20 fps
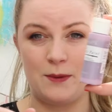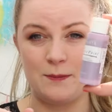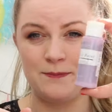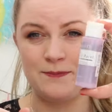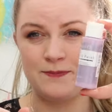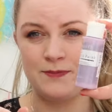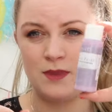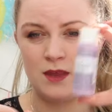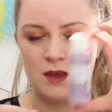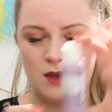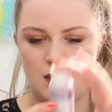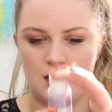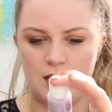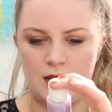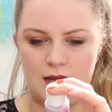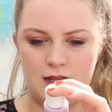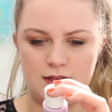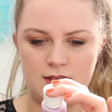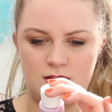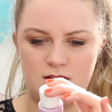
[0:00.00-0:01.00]
one.
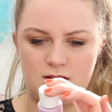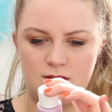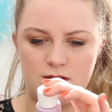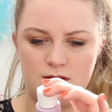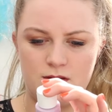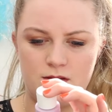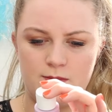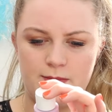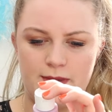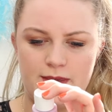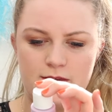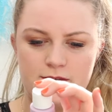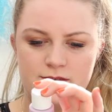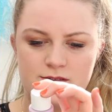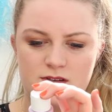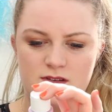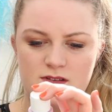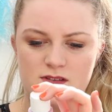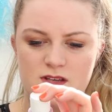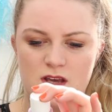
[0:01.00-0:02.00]
And it can be
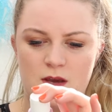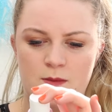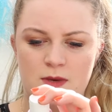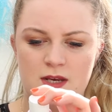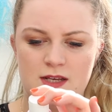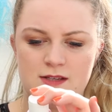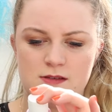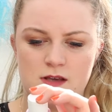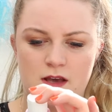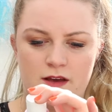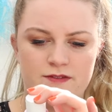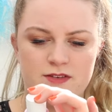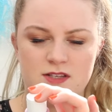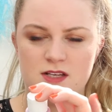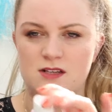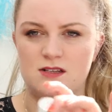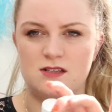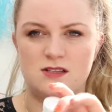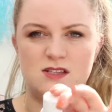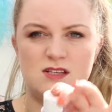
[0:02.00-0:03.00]
used on so many
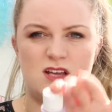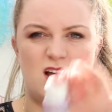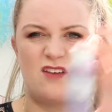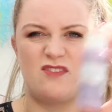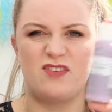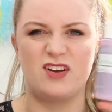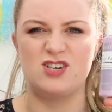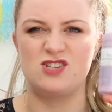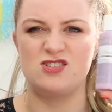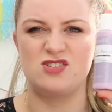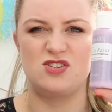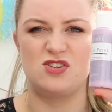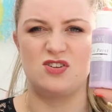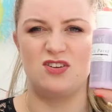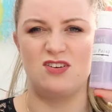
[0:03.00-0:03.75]
surfaces and stuff. I just